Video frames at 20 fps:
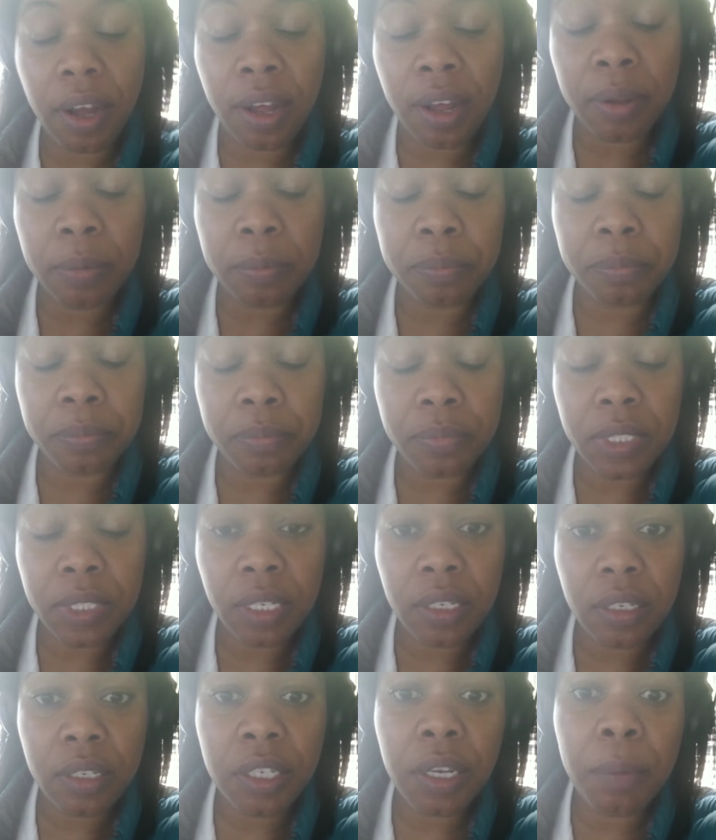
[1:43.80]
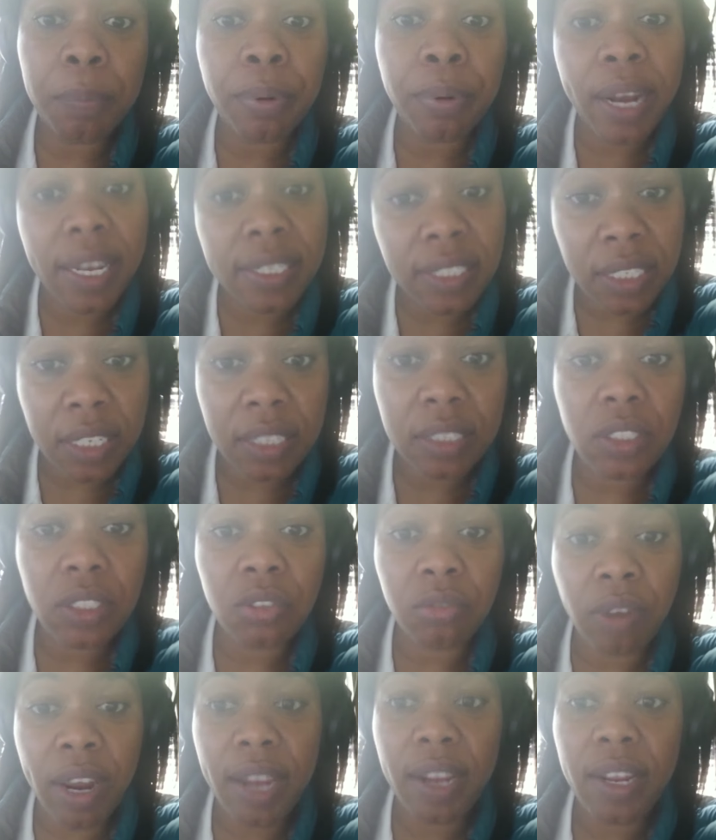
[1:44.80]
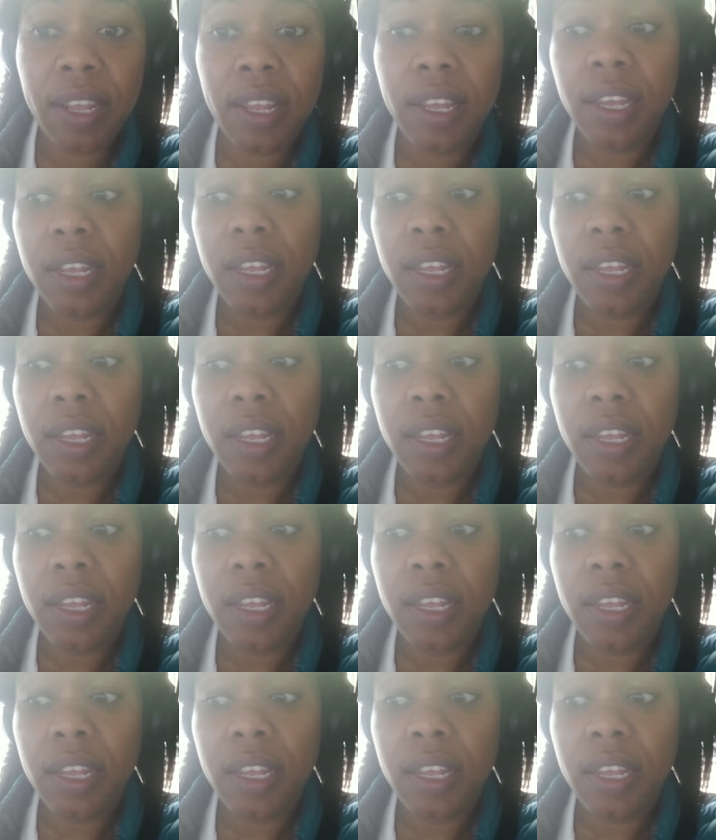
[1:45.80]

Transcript: um your presence, right?